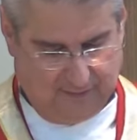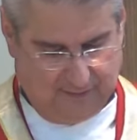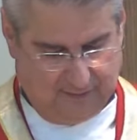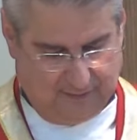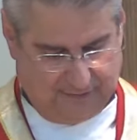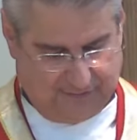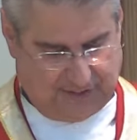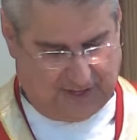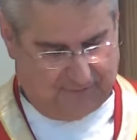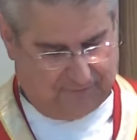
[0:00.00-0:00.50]

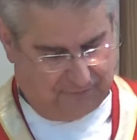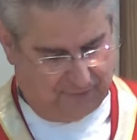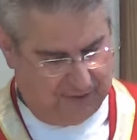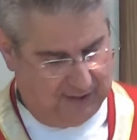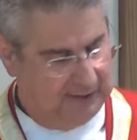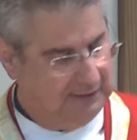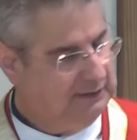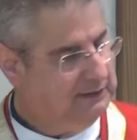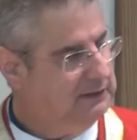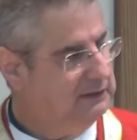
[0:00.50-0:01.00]

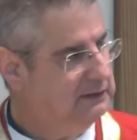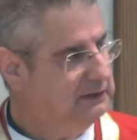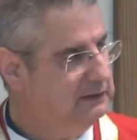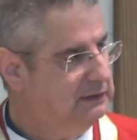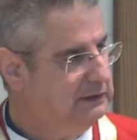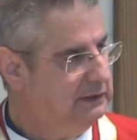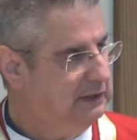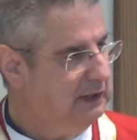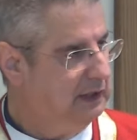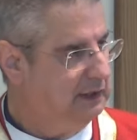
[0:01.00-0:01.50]
suffering
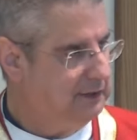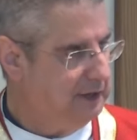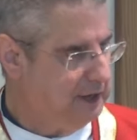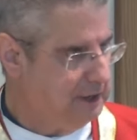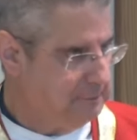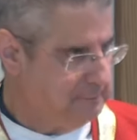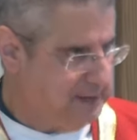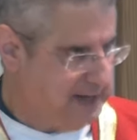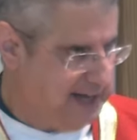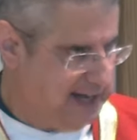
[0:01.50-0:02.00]
on
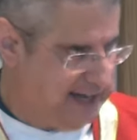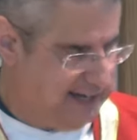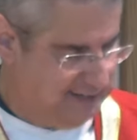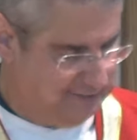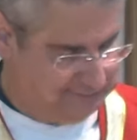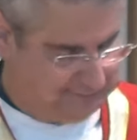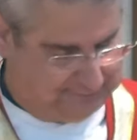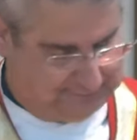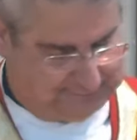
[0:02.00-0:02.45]
our behalf.